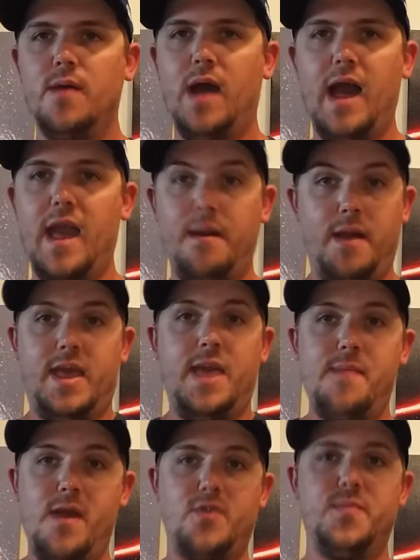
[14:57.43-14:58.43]
I
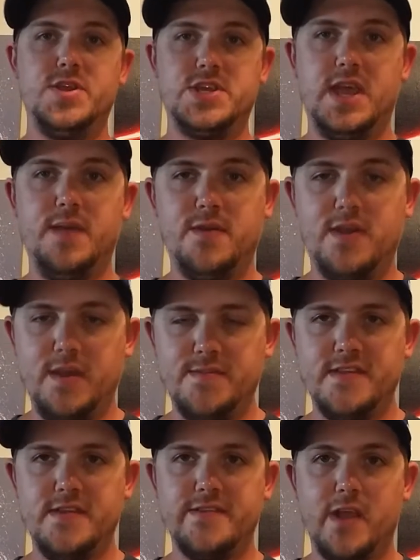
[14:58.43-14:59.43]
came back with a bunch of Game Gear
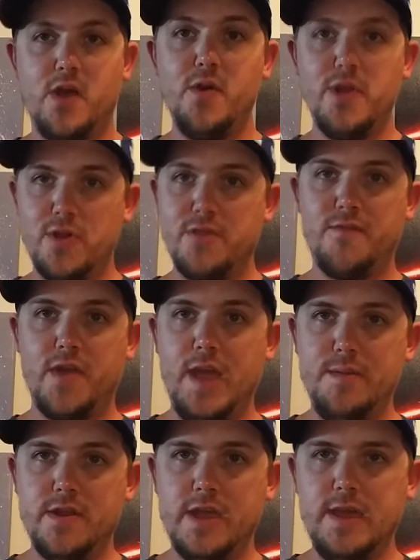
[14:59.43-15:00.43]
games, and he's like, "Oh, you're looking for
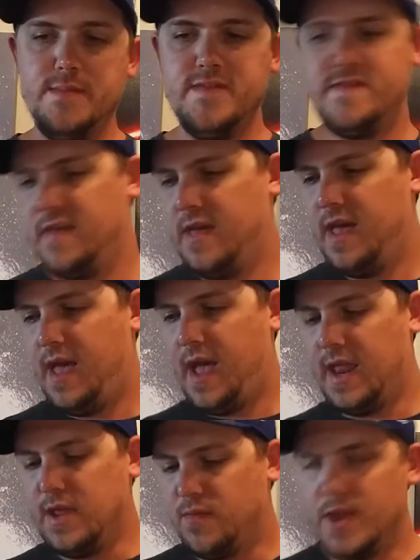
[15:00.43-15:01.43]
Game Gear games?"
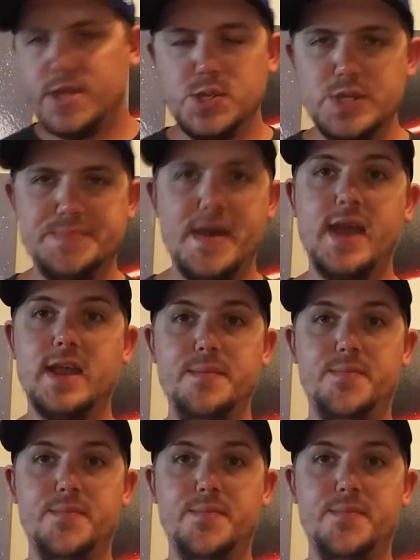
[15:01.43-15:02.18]
and he reached into his bag and he